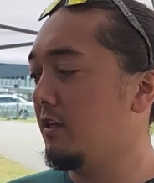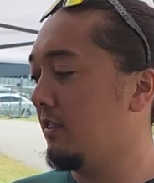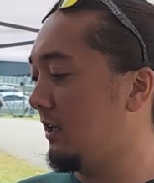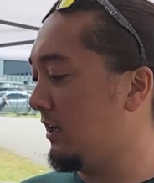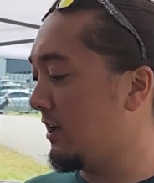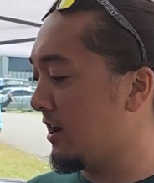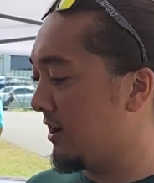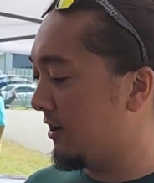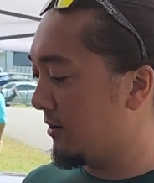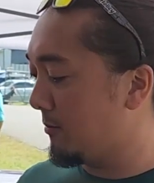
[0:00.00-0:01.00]

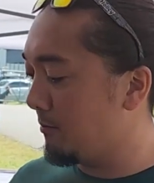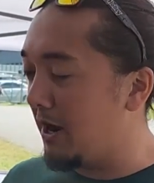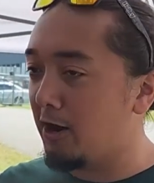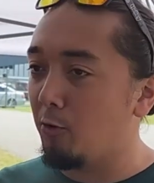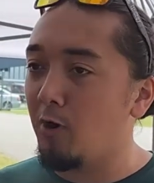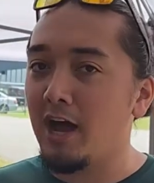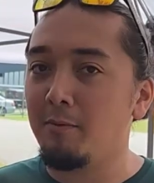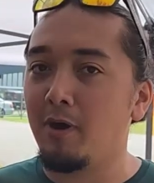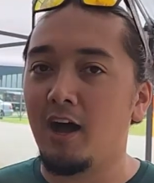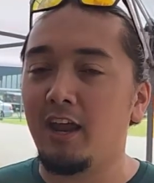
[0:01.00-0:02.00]
the Mare
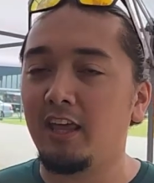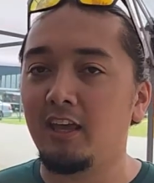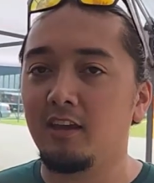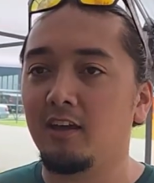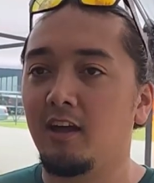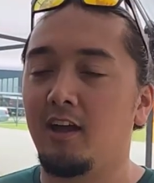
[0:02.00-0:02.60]
wide body,